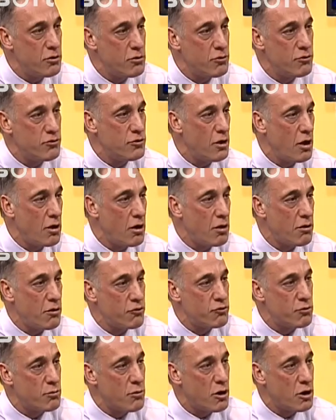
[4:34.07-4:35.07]
to has done all
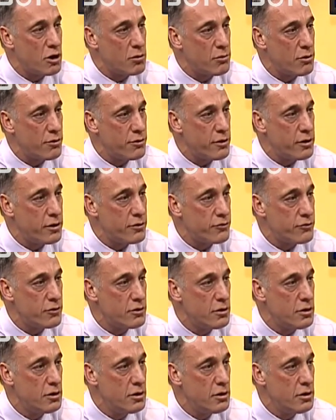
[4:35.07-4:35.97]
those remarkable things.